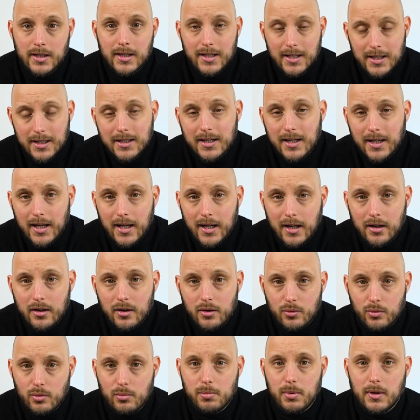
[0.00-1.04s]
it can
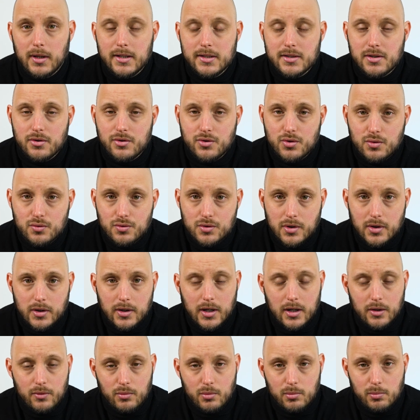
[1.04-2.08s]
replace a juicer, it
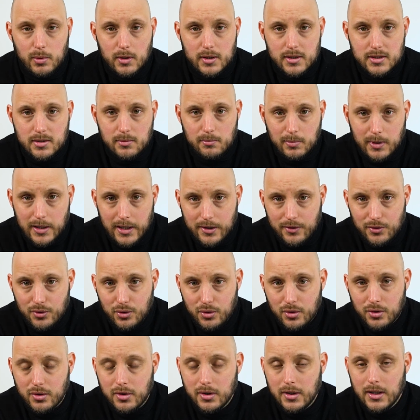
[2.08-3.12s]
can replace a
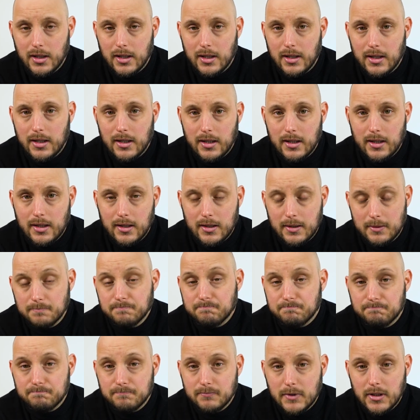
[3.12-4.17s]
blender
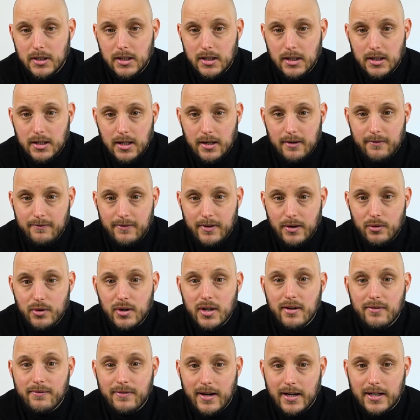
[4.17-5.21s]
very
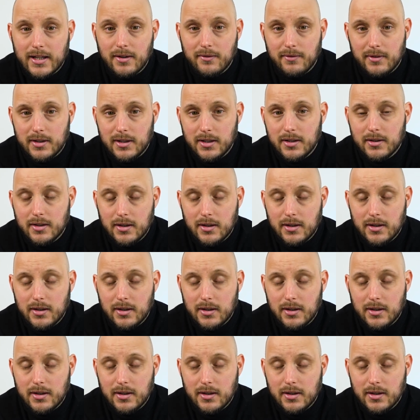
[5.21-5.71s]
effectively.